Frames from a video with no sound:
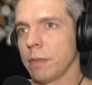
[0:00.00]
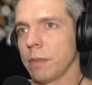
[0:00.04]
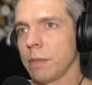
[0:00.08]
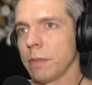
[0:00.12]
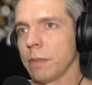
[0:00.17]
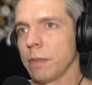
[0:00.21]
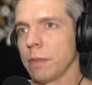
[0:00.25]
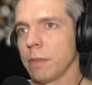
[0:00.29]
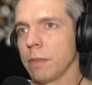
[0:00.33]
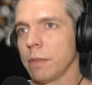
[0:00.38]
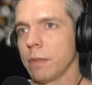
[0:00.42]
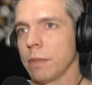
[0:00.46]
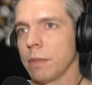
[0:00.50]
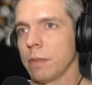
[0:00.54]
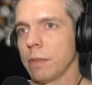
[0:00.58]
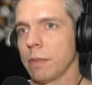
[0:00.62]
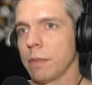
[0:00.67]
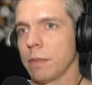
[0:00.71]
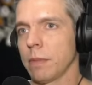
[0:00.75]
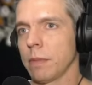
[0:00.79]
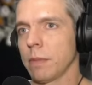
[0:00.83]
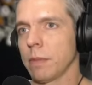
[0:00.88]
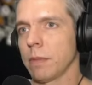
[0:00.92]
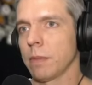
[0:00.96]

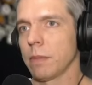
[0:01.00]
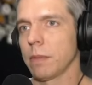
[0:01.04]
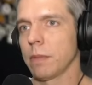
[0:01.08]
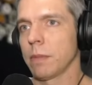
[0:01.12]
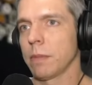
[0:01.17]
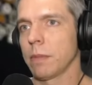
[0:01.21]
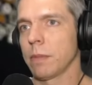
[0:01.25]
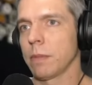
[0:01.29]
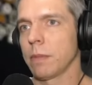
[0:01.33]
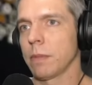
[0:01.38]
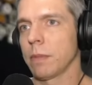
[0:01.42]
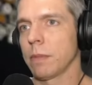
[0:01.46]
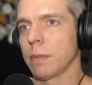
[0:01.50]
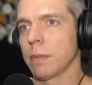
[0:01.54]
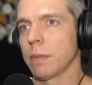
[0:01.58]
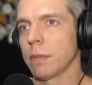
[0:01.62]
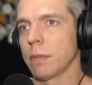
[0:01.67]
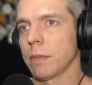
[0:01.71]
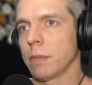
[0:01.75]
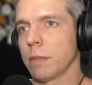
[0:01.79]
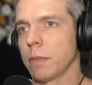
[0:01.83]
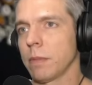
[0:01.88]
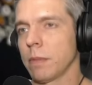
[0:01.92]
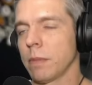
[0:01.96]

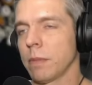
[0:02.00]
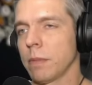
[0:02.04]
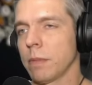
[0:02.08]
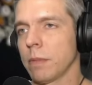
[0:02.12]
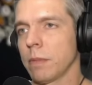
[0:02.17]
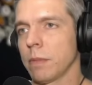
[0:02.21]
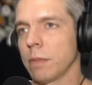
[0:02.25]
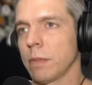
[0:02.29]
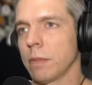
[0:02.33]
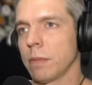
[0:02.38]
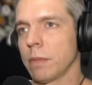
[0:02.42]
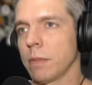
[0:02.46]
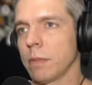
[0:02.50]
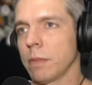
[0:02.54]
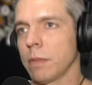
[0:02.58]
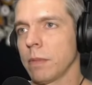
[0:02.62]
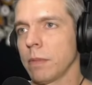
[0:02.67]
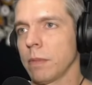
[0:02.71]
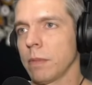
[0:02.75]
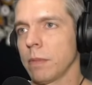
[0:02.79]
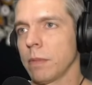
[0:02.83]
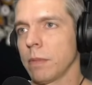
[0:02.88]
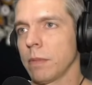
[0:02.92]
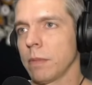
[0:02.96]

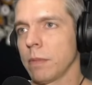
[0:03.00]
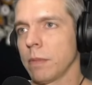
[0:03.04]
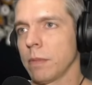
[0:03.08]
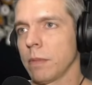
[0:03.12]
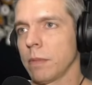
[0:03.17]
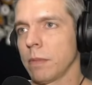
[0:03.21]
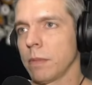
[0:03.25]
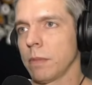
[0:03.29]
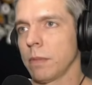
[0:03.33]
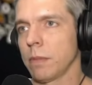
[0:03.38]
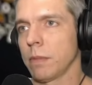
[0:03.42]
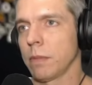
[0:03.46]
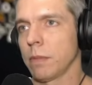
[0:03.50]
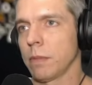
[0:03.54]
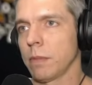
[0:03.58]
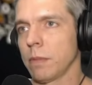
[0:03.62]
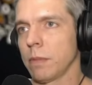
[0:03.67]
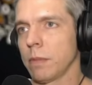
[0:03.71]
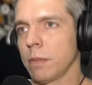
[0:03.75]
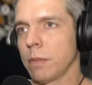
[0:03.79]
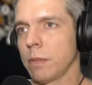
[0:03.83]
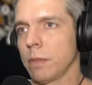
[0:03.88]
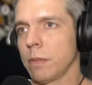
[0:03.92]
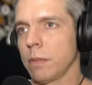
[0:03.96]

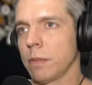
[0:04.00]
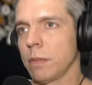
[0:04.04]
No words are spoken by the person on screen.